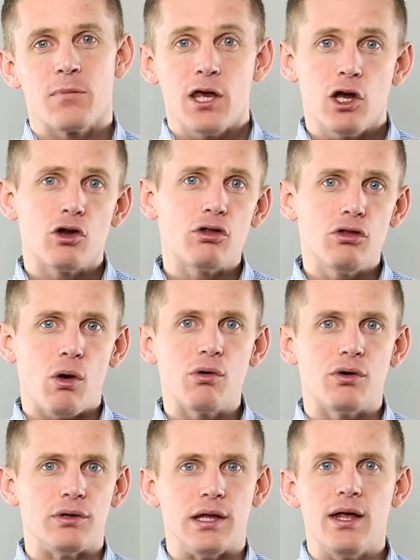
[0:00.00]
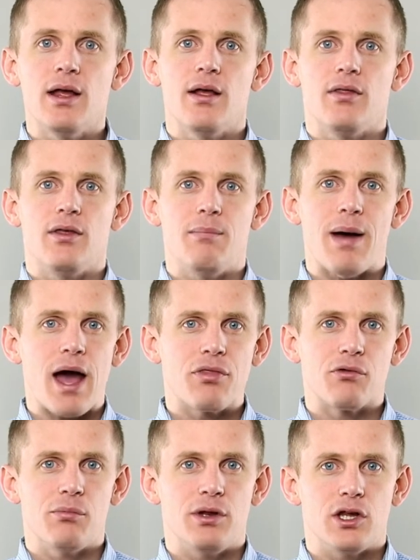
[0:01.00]
Here locally, the
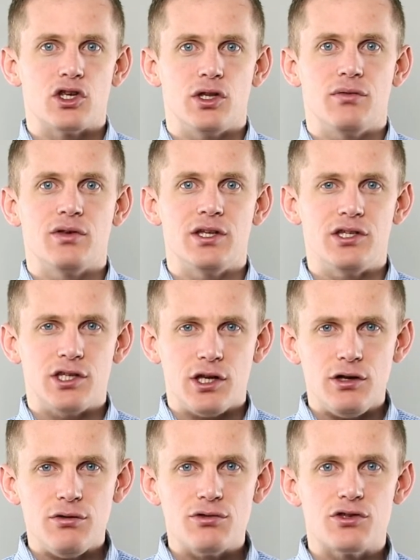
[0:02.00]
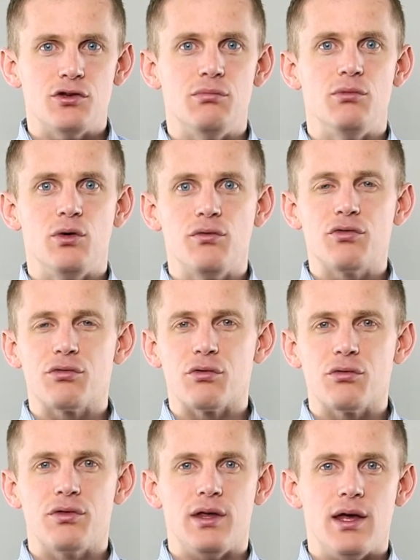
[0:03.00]
bathroom initiative continues to move
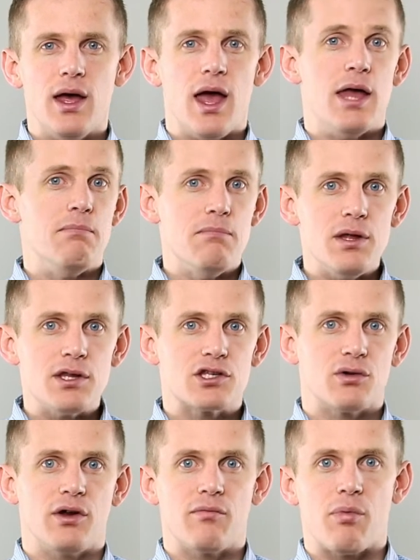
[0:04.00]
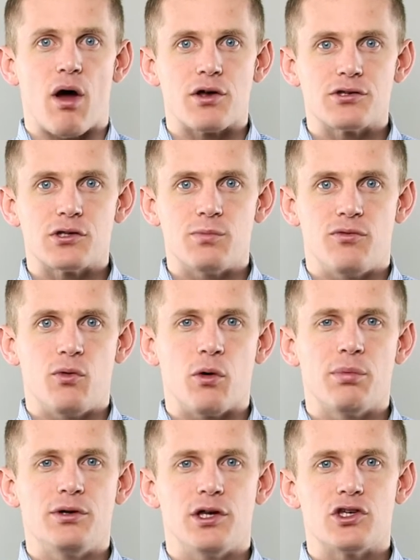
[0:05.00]
through the administrative process
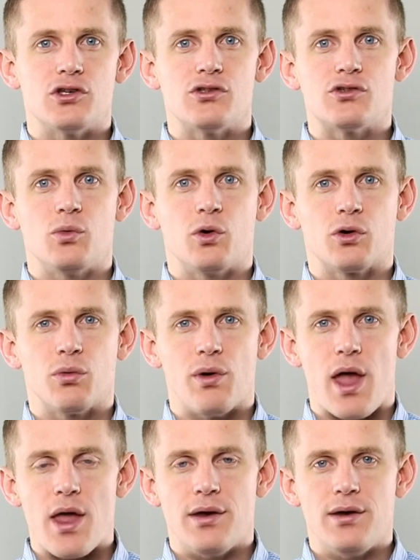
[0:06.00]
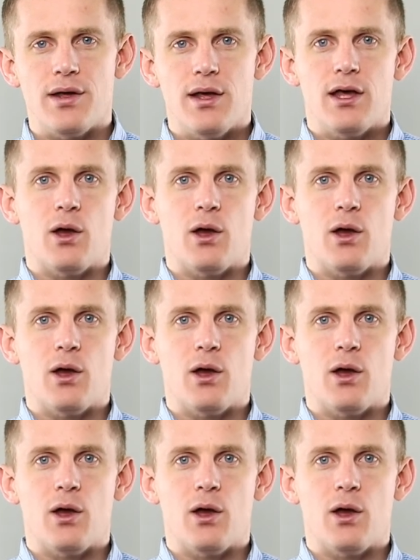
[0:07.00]
before petitions were created.